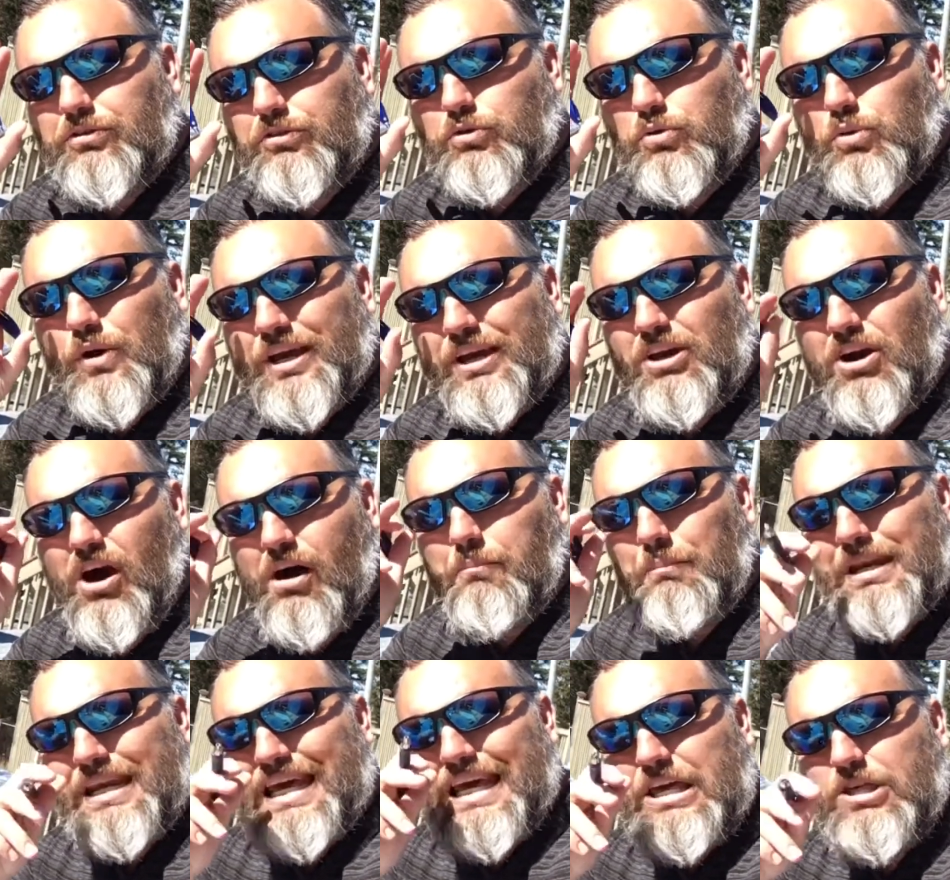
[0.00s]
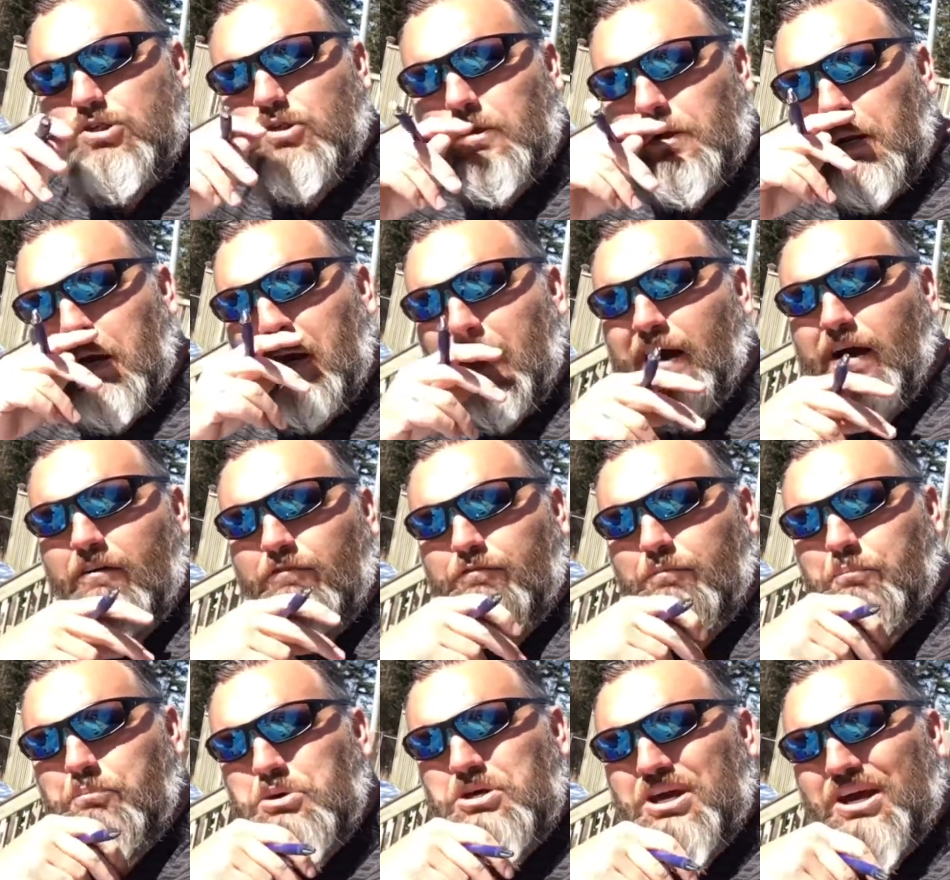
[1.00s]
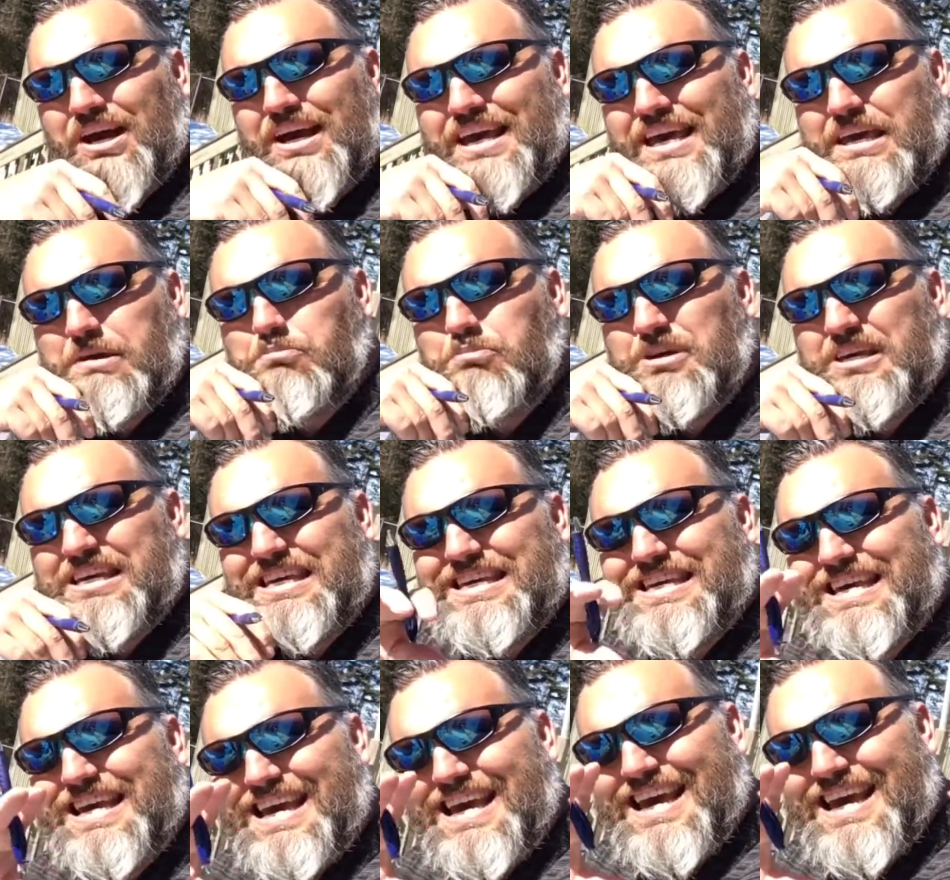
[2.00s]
do a combination of BIAB